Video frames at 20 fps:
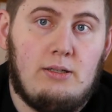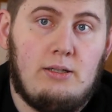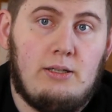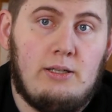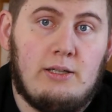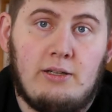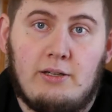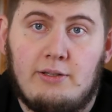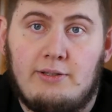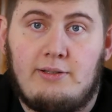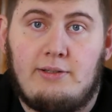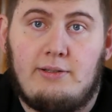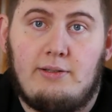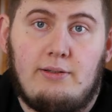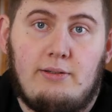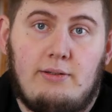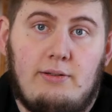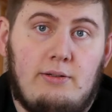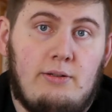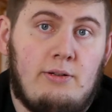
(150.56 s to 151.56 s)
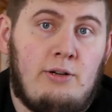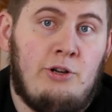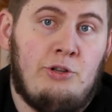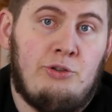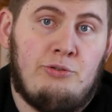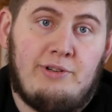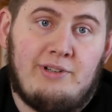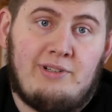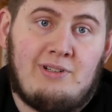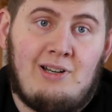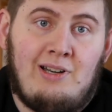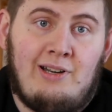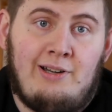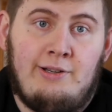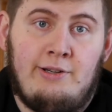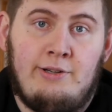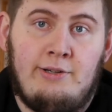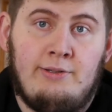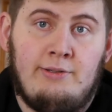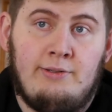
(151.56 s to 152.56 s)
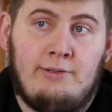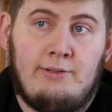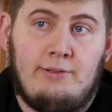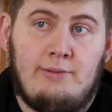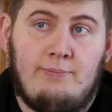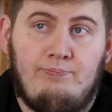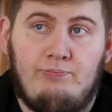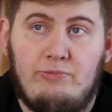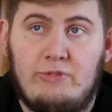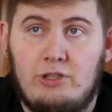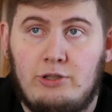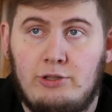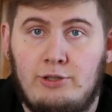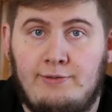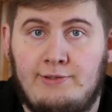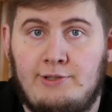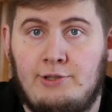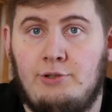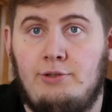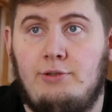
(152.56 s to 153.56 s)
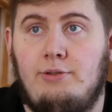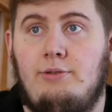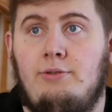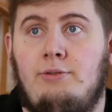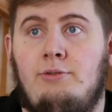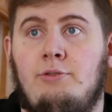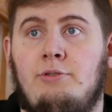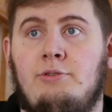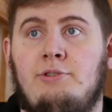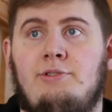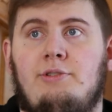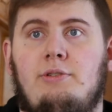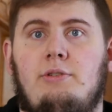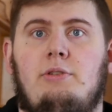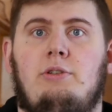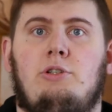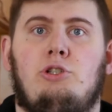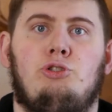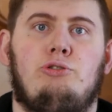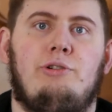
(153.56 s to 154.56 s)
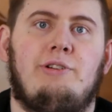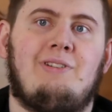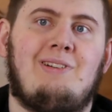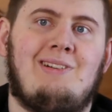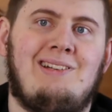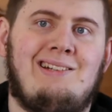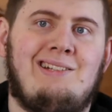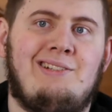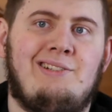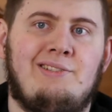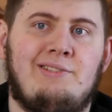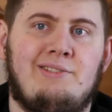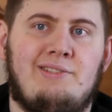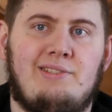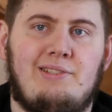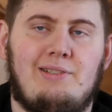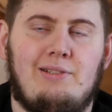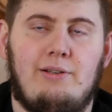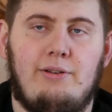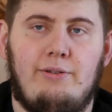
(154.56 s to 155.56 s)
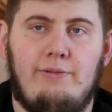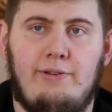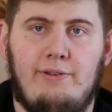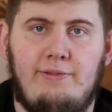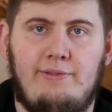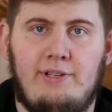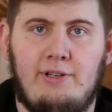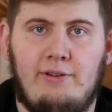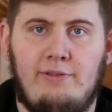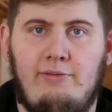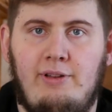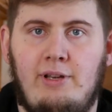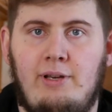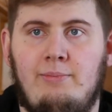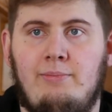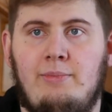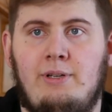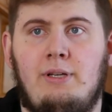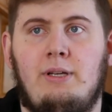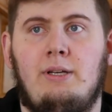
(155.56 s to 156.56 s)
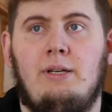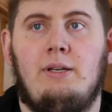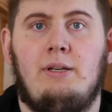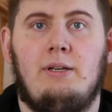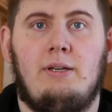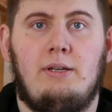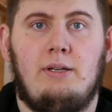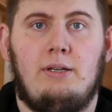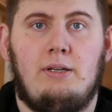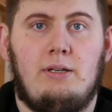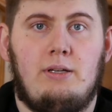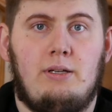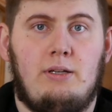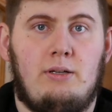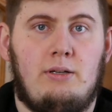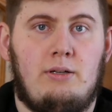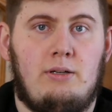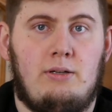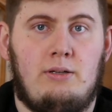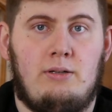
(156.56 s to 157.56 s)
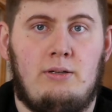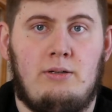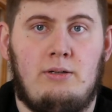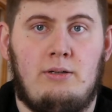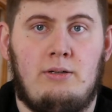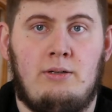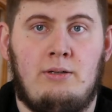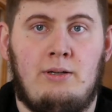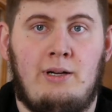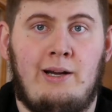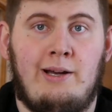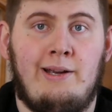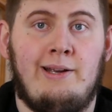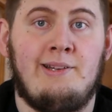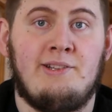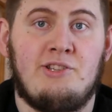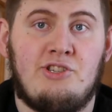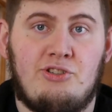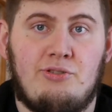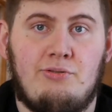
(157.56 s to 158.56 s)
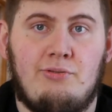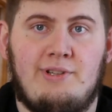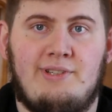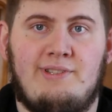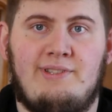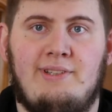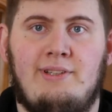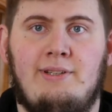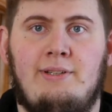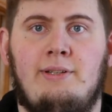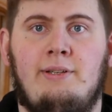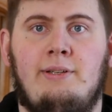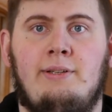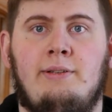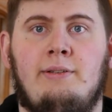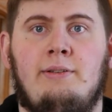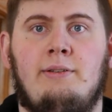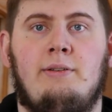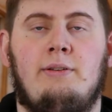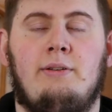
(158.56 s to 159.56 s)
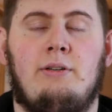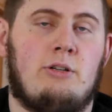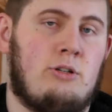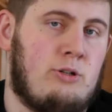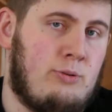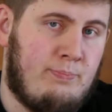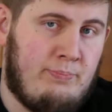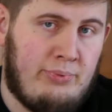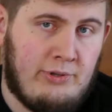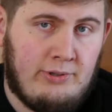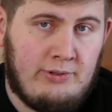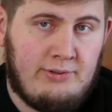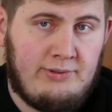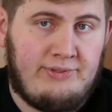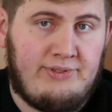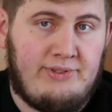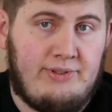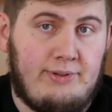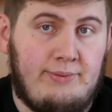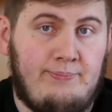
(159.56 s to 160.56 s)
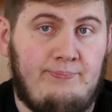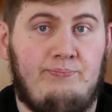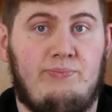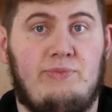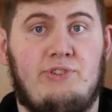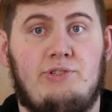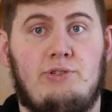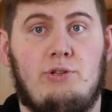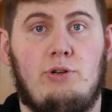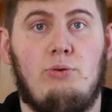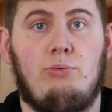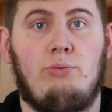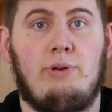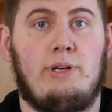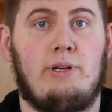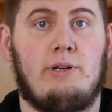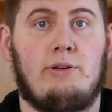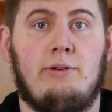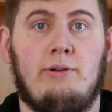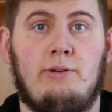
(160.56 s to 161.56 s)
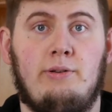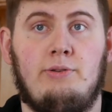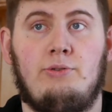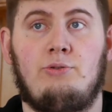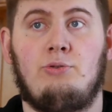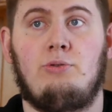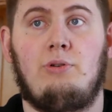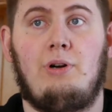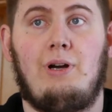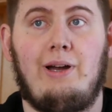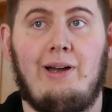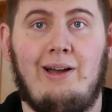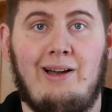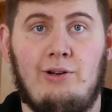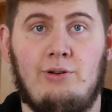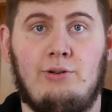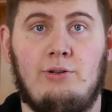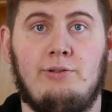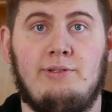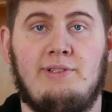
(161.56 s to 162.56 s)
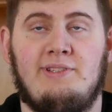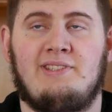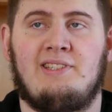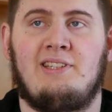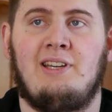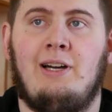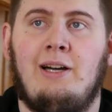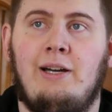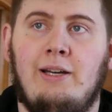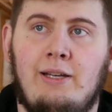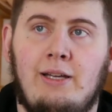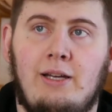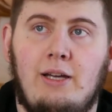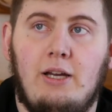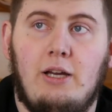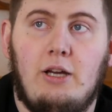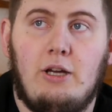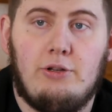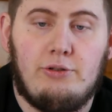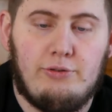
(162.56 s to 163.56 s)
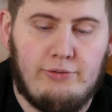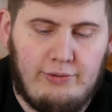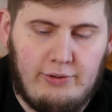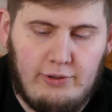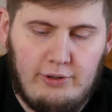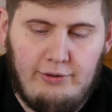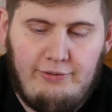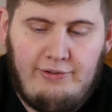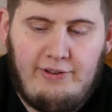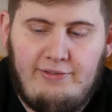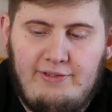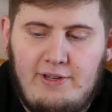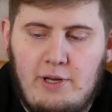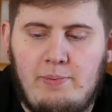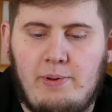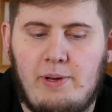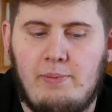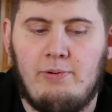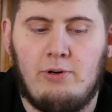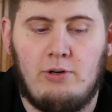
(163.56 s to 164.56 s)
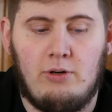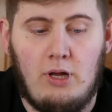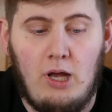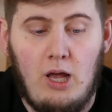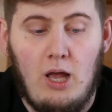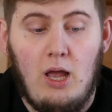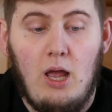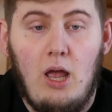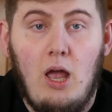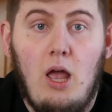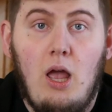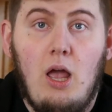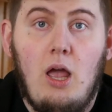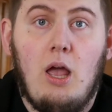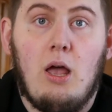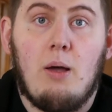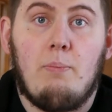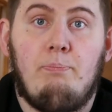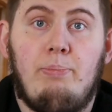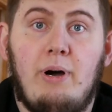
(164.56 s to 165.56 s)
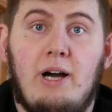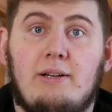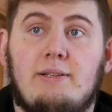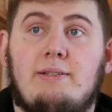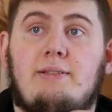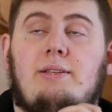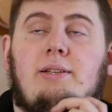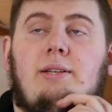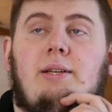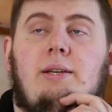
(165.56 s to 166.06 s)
he got 100 clients, out of those 100 clients, 50 of them are interested in a post, so we are going to allow this guy to follow 50 people. But,